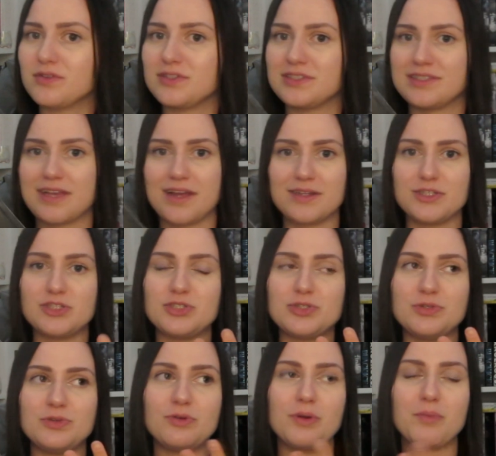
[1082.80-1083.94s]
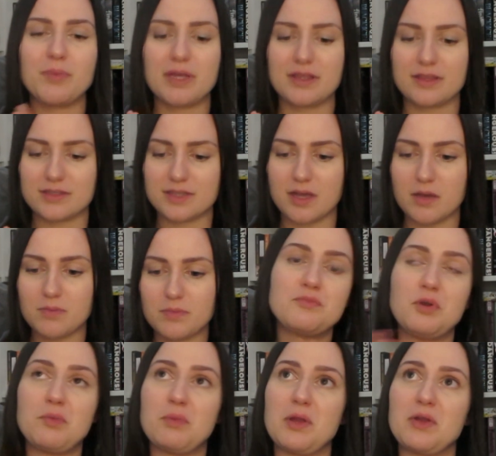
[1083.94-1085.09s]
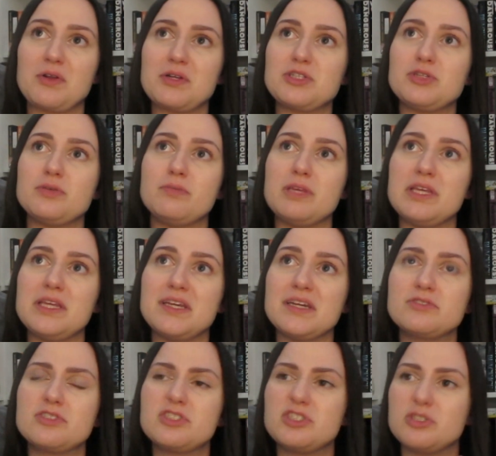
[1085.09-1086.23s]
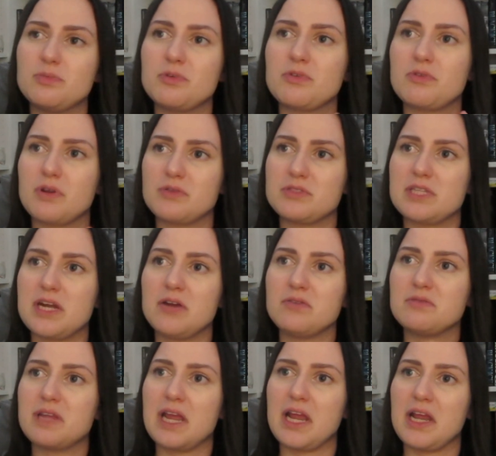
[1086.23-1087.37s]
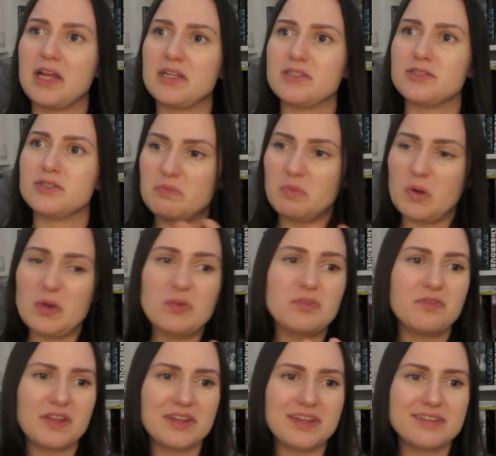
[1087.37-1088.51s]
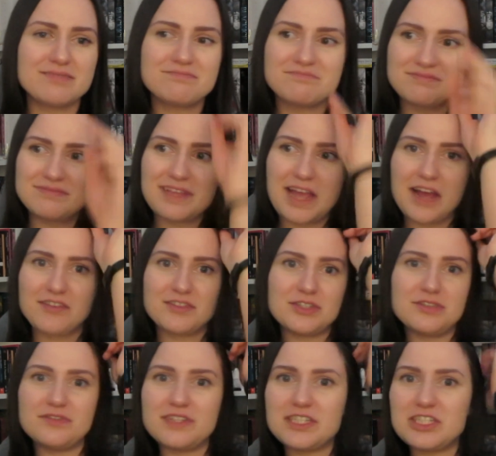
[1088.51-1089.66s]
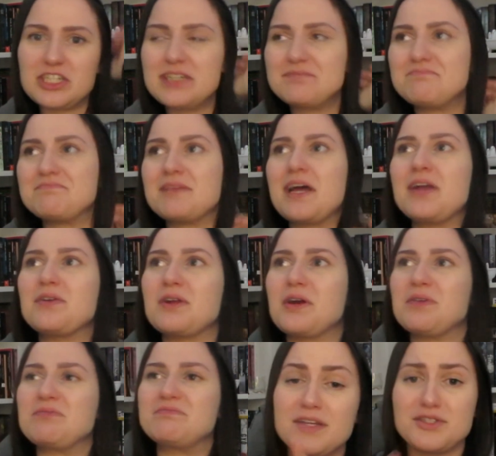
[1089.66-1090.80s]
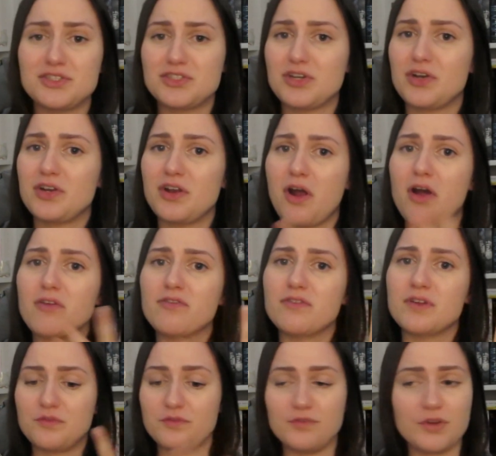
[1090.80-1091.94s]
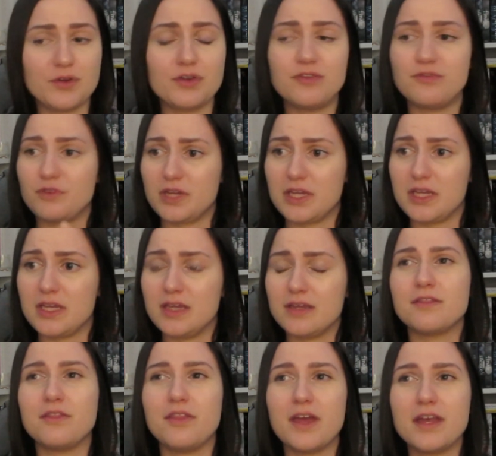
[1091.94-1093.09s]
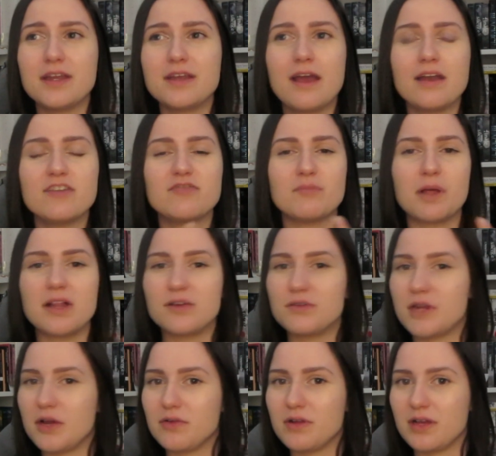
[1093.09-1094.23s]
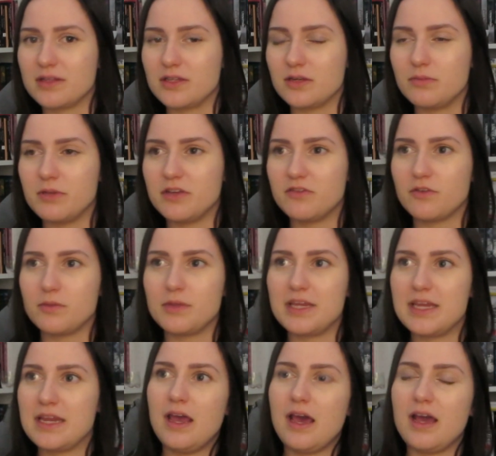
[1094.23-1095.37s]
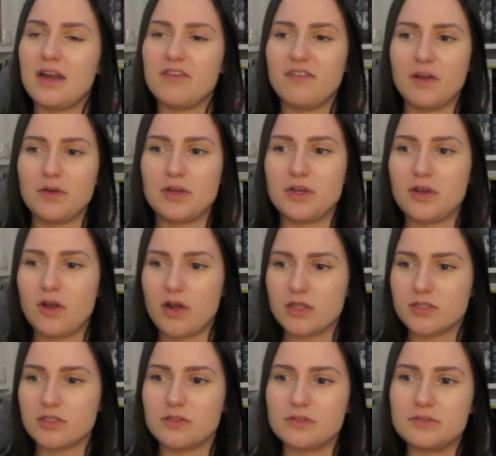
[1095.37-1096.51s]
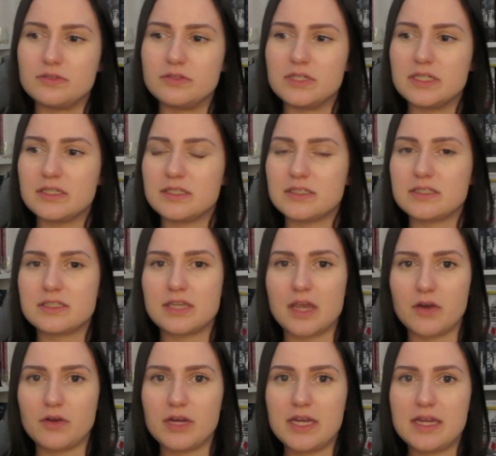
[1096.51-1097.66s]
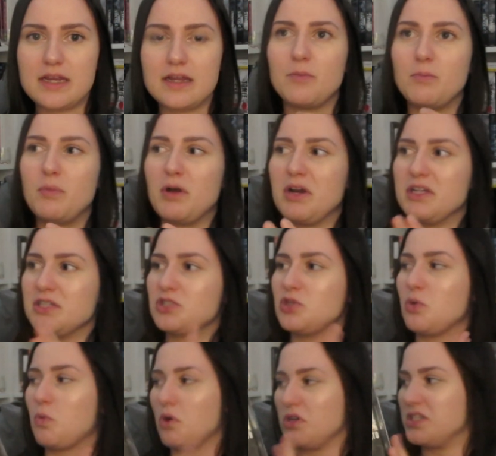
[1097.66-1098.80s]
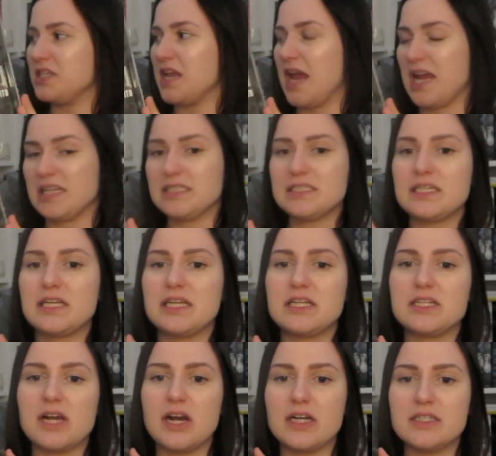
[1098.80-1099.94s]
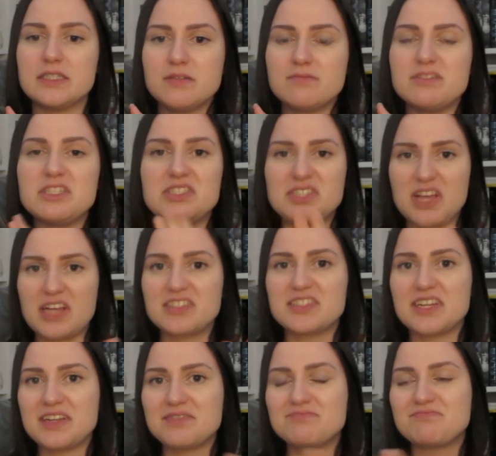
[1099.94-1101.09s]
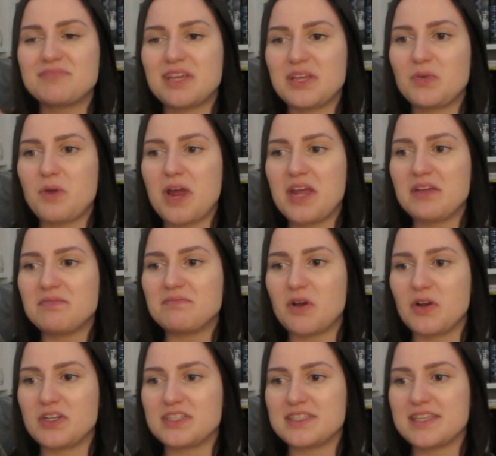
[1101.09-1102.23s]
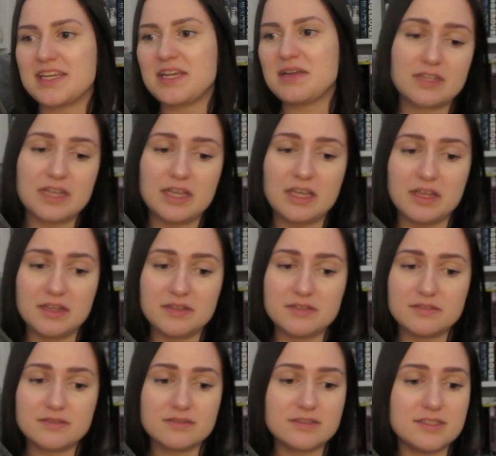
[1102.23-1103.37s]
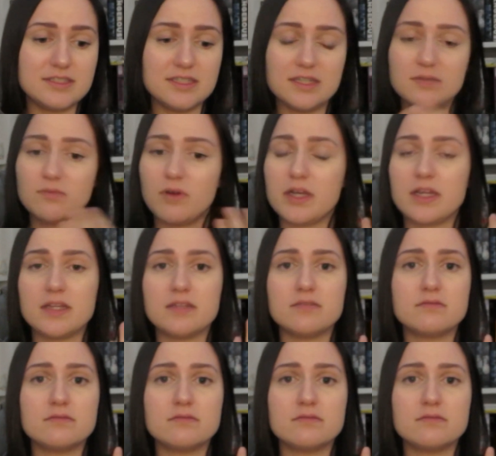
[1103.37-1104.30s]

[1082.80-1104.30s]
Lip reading: decide to pick this up, prepare to be super grossed out and weird feeling after you finish it. I don't know. It started off very freaky, then it kind of mellowed out a little bit for me, and I found it not so scary, but towards the end it got disgusting in a way, honestly. It did what it